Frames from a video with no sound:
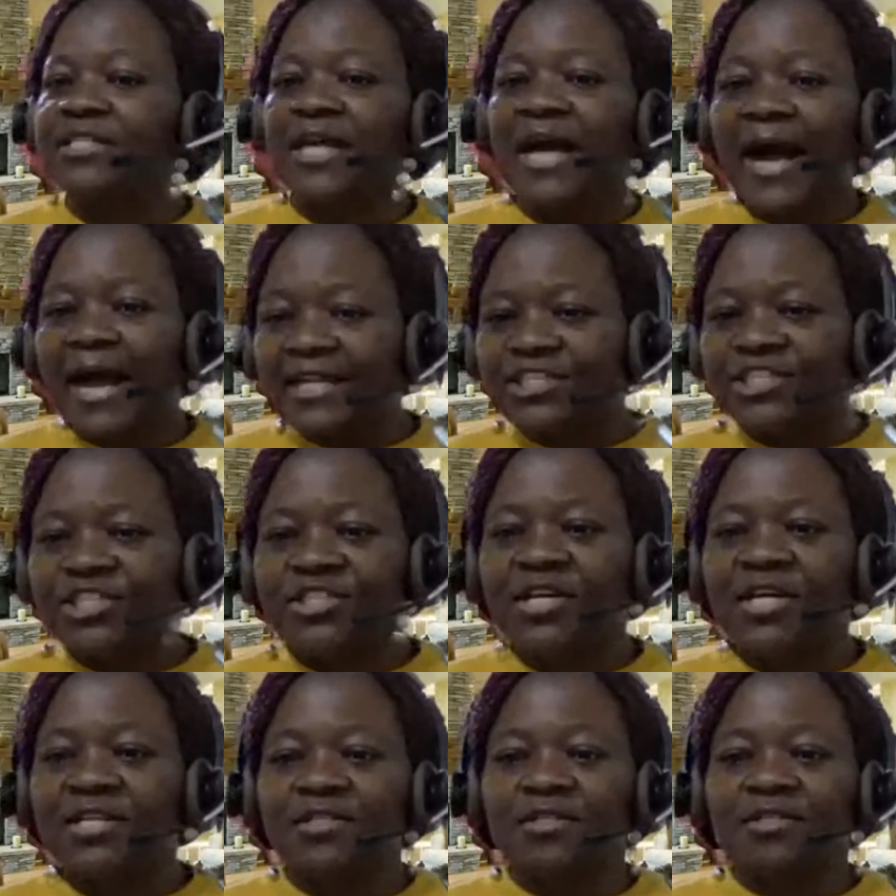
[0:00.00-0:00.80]
Ash is
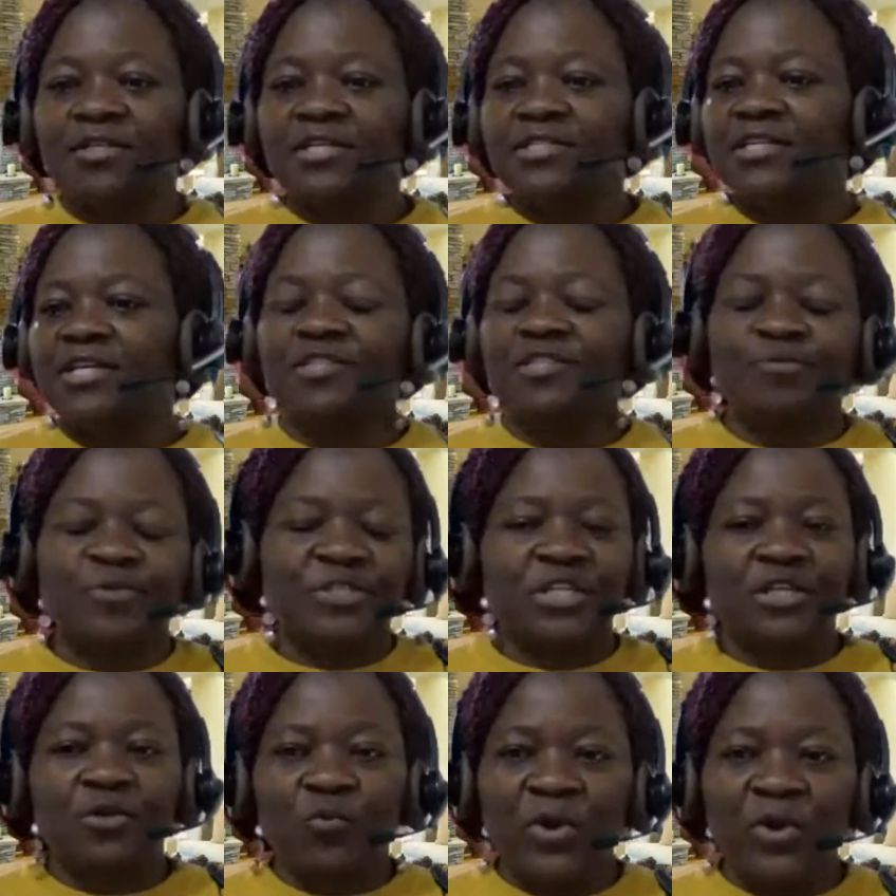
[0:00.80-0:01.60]
getting ready,
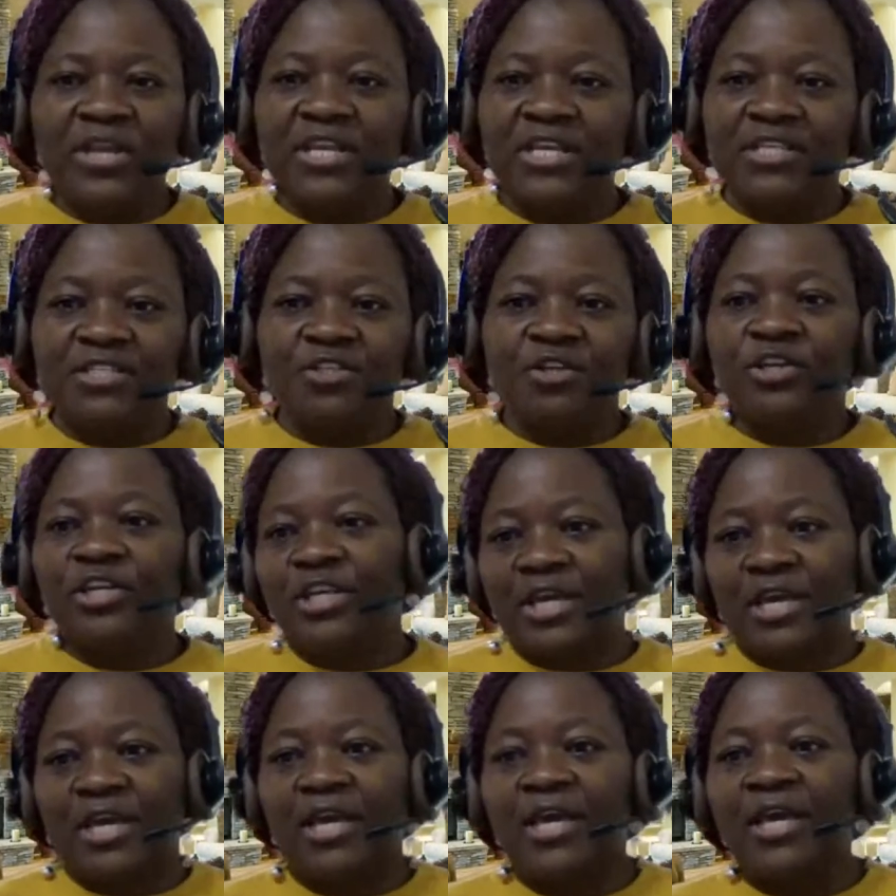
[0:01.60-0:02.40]
especially when he's not
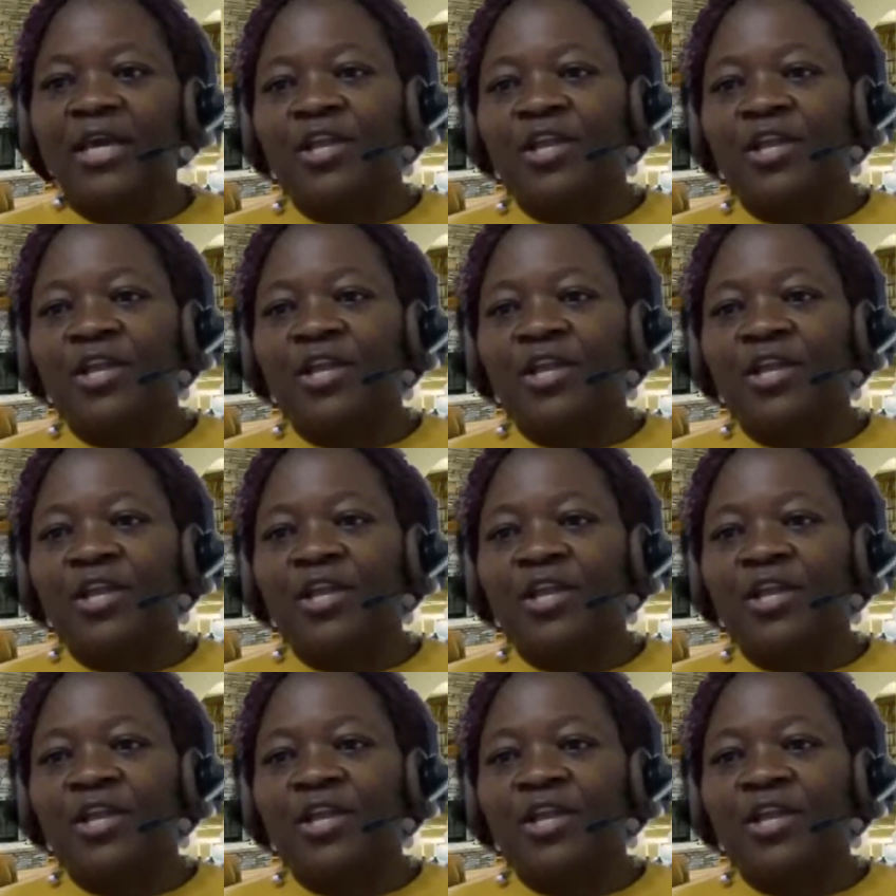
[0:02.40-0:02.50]
here.